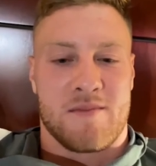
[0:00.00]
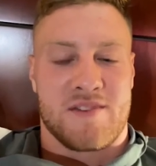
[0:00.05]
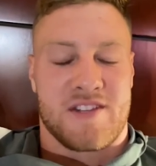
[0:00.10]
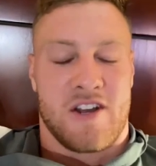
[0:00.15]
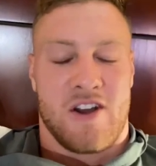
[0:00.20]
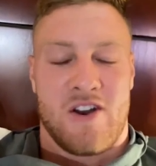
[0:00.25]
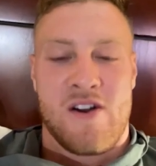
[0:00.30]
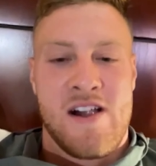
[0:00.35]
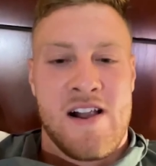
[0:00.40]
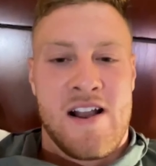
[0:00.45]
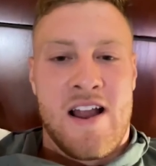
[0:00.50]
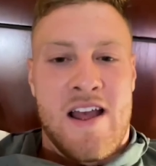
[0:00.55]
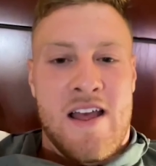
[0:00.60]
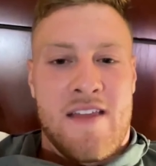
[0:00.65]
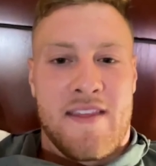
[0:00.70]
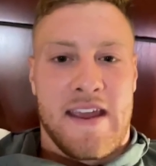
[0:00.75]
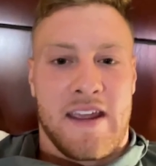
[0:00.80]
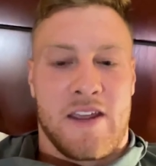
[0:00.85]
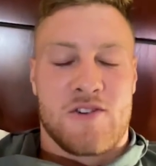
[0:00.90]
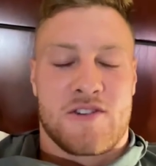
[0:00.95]
So
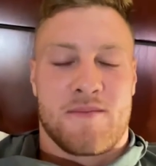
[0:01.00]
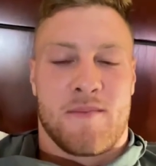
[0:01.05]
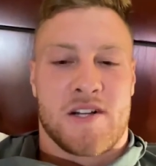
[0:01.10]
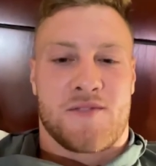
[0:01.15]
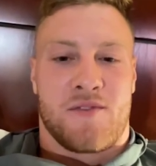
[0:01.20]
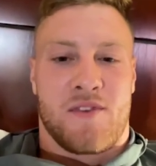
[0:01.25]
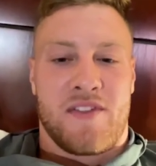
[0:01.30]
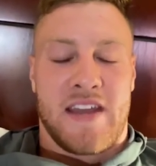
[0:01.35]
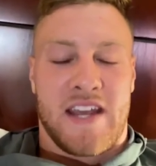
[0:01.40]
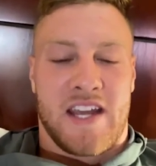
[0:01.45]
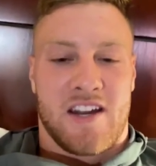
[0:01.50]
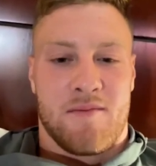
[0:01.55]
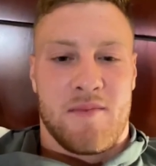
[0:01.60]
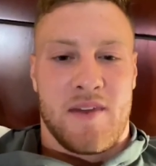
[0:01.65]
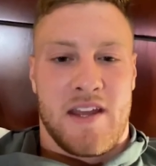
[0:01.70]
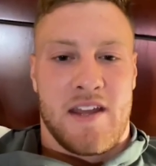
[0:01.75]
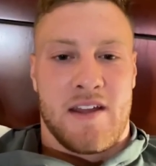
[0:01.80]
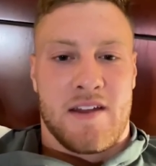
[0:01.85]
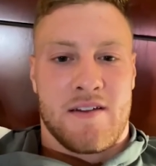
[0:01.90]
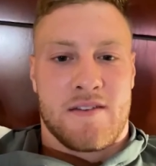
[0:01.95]
thank you so much for thinking of
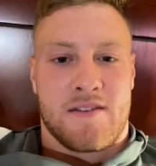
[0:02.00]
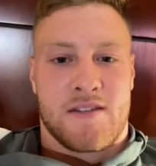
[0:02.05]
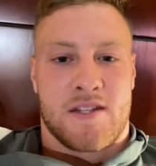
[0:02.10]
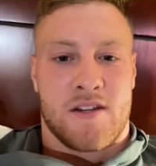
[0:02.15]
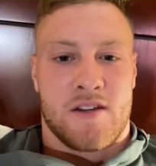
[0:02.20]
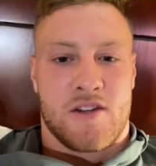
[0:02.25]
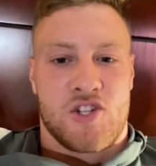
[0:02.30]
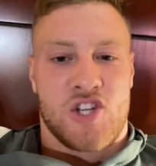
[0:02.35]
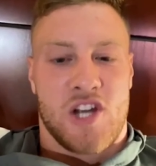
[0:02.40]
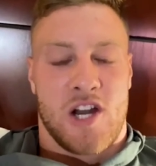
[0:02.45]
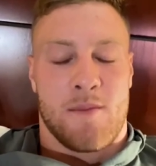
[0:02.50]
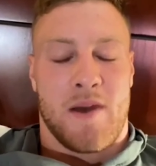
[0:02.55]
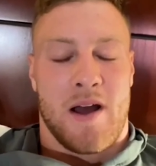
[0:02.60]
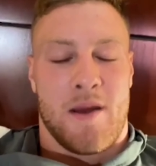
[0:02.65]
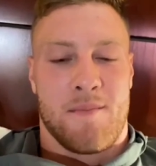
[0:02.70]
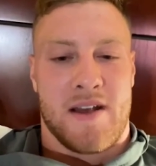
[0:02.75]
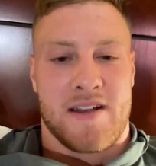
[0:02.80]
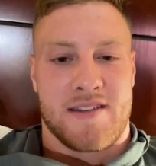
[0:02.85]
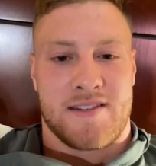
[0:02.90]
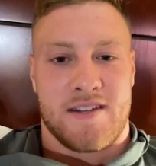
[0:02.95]
me to share my
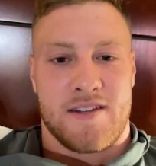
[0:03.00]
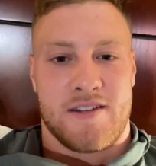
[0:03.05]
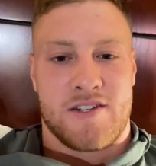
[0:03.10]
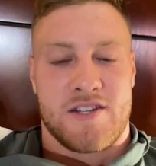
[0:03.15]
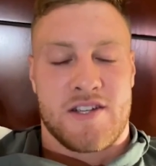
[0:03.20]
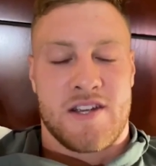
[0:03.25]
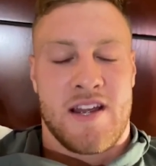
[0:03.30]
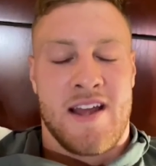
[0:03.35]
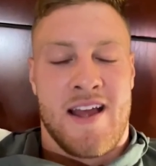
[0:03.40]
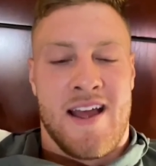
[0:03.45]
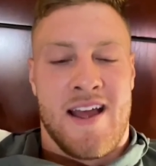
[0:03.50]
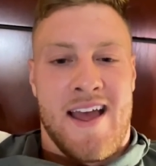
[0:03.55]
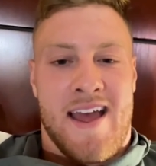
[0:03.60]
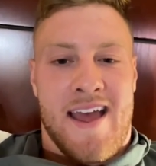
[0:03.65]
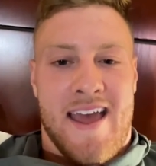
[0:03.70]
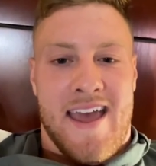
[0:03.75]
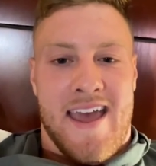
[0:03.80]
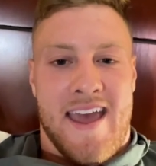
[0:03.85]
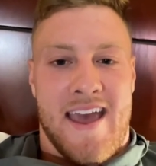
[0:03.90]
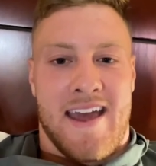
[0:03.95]
message,
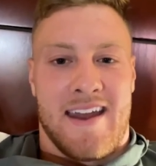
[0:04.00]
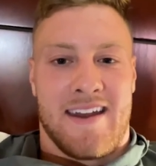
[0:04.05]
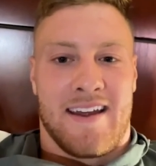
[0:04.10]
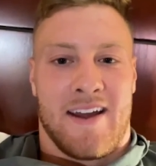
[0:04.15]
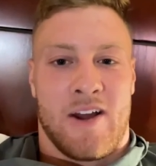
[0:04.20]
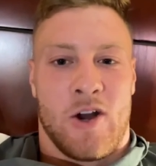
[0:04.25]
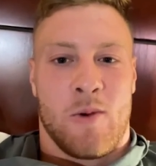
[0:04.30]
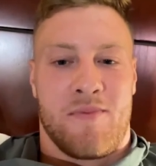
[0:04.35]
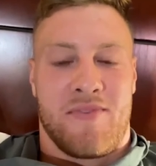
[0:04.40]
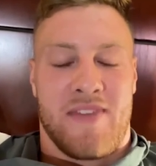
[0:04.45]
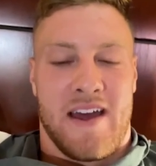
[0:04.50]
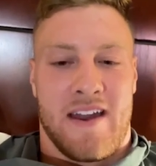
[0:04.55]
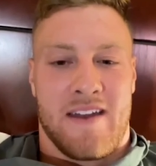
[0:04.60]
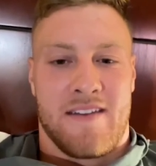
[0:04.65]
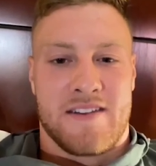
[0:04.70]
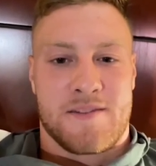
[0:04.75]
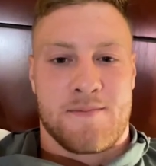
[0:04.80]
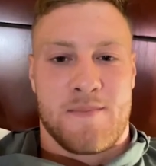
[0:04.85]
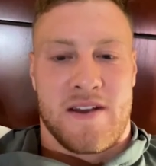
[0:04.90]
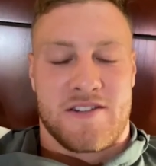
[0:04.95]
and I hope that
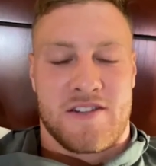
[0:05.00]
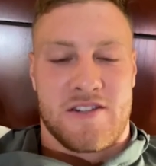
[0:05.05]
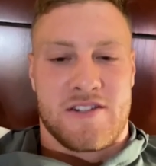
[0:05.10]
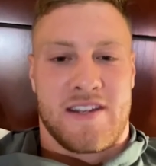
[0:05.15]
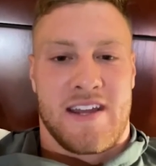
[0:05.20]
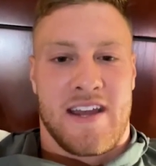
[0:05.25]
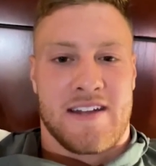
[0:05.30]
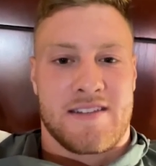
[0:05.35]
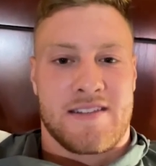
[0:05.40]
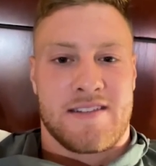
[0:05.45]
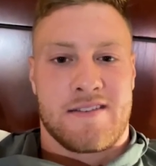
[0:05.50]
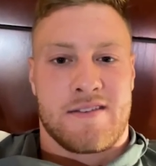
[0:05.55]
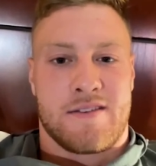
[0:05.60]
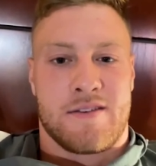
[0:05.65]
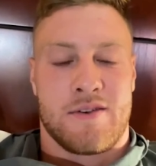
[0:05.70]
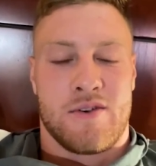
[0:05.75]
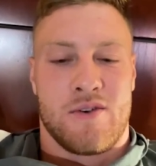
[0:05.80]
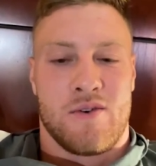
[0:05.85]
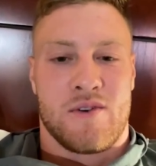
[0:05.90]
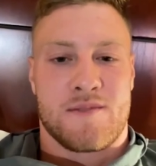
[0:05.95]
this message gets
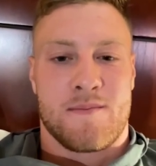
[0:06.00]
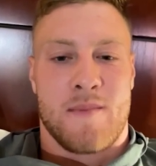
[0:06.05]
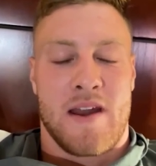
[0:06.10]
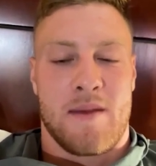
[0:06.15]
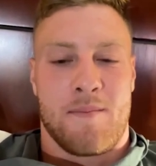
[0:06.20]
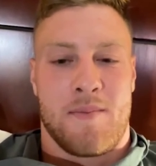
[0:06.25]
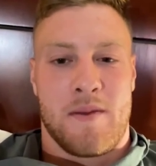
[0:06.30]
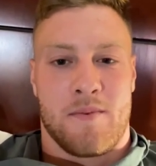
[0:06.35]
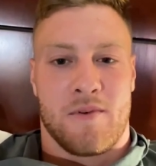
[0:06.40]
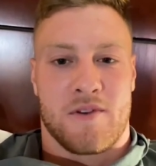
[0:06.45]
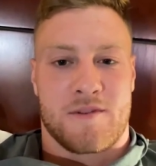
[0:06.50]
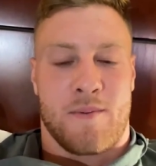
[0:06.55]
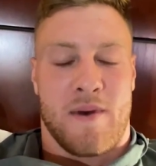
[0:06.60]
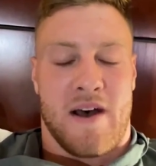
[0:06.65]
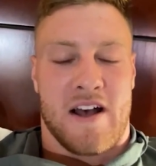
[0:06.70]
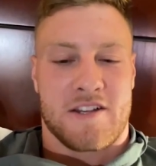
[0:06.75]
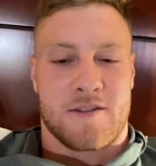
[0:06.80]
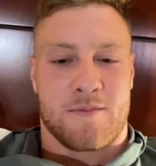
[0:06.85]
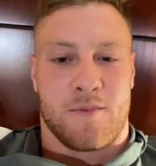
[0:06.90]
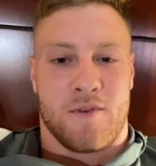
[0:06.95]
to as many people as
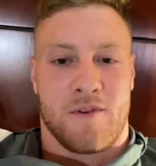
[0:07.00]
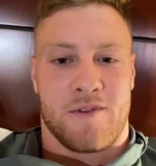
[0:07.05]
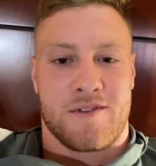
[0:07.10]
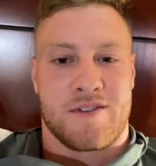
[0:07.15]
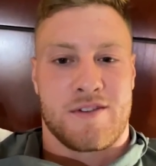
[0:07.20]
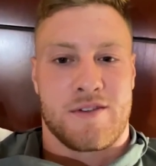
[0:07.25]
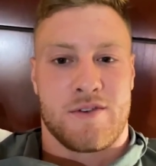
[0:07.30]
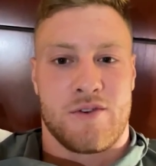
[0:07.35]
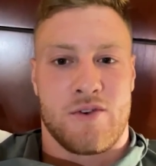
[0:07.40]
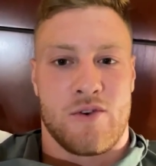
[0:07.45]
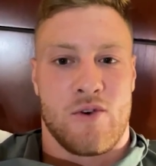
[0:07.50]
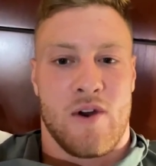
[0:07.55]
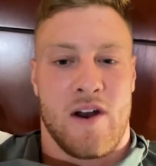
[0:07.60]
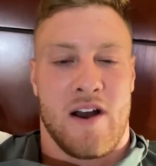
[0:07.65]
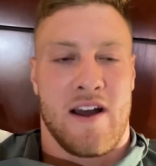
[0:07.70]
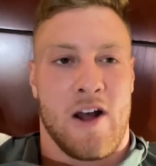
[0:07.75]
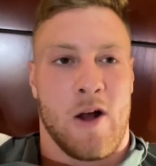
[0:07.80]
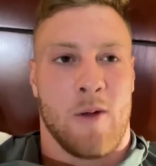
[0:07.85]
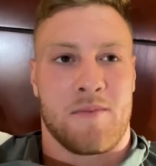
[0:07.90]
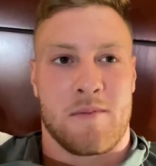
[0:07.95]
possible to
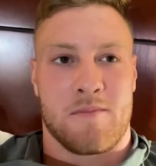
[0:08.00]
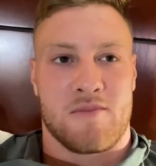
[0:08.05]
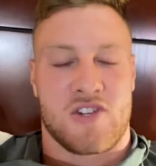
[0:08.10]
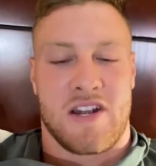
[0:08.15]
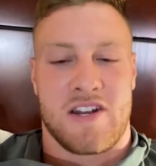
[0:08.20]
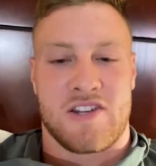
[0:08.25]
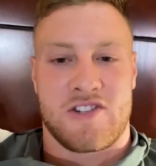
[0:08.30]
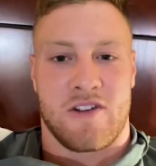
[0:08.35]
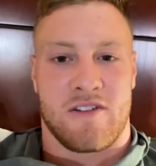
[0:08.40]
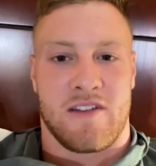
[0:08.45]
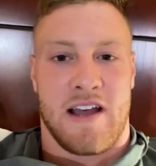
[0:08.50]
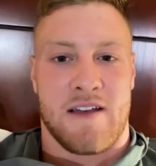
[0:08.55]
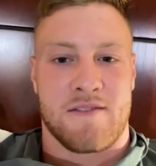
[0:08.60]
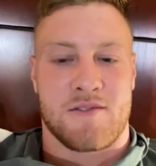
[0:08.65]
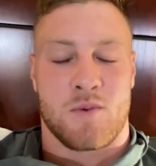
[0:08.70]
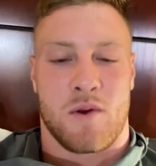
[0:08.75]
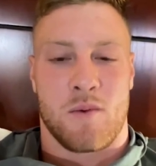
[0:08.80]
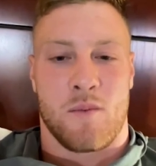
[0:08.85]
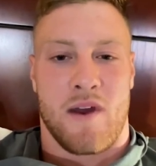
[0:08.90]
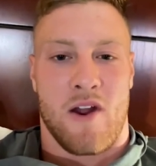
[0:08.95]
help them change their
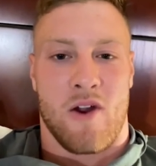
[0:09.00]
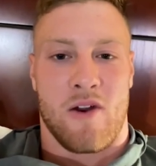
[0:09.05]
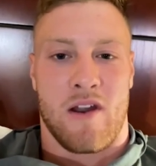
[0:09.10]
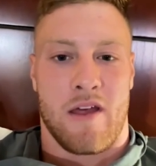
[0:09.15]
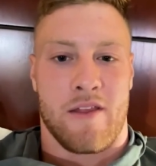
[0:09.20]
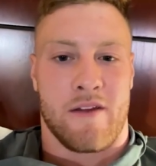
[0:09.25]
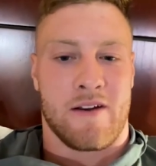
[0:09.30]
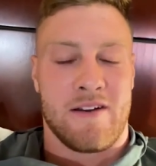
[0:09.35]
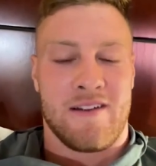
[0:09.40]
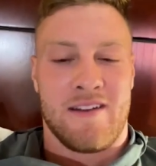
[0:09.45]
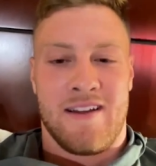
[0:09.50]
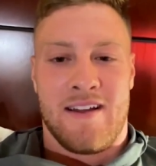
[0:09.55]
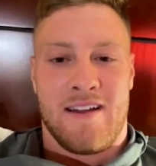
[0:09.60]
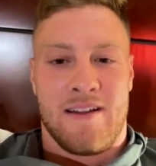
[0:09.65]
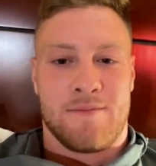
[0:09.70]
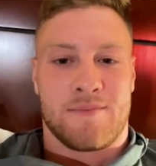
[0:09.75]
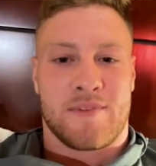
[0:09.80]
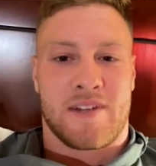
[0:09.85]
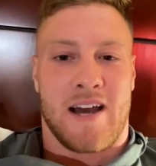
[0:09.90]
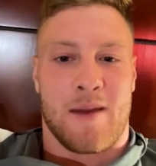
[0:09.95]
lives one way or another.
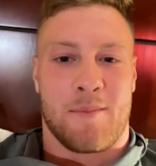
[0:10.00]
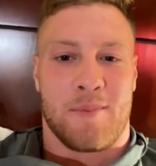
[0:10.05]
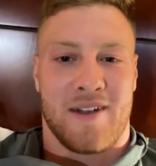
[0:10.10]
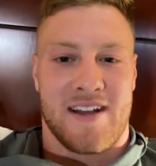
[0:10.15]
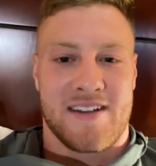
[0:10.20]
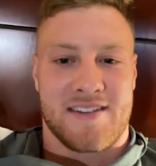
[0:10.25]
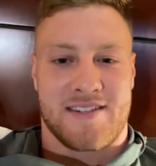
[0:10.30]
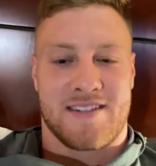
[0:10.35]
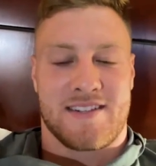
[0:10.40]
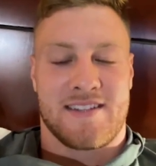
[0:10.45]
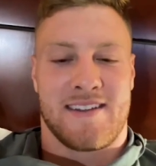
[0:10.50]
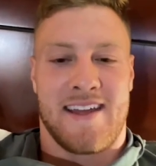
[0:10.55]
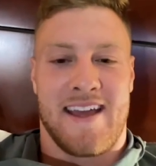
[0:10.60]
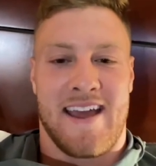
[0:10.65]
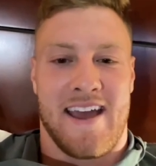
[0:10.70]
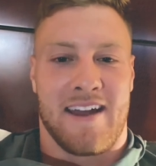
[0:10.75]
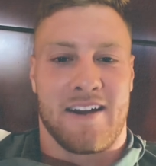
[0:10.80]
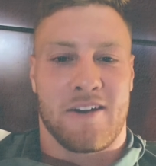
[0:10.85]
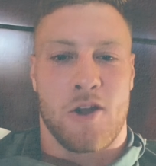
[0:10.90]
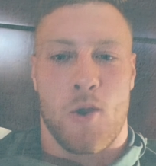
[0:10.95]
God bless,
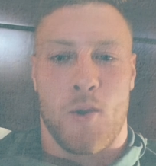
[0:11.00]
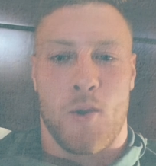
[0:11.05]
and go